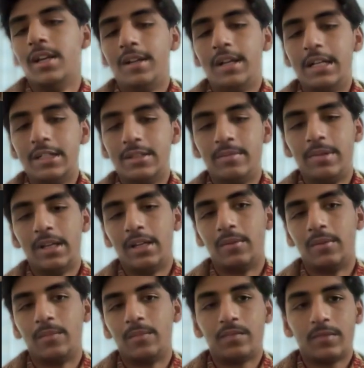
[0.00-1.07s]
been
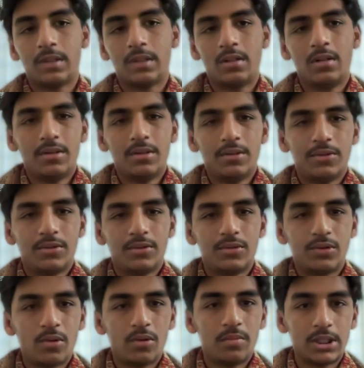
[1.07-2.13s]
so
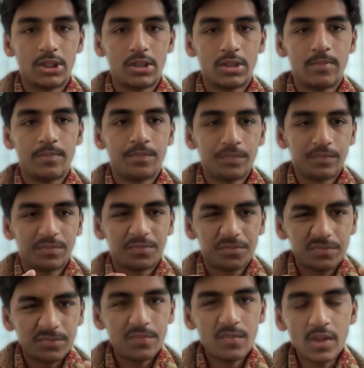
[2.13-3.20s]
much
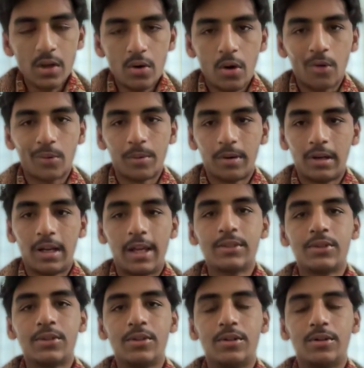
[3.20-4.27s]
awkward. Like,
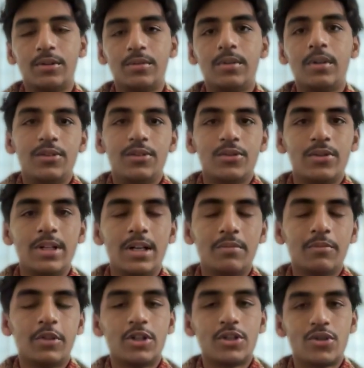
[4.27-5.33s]
so today I'm
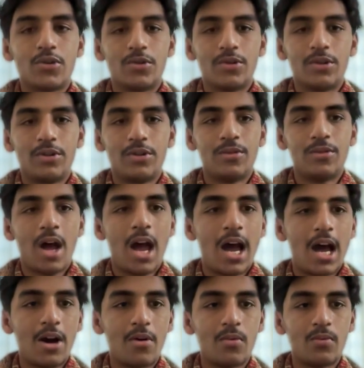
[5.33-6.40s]
going to show you
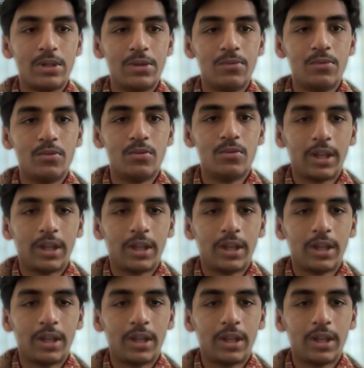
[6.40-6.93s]
how you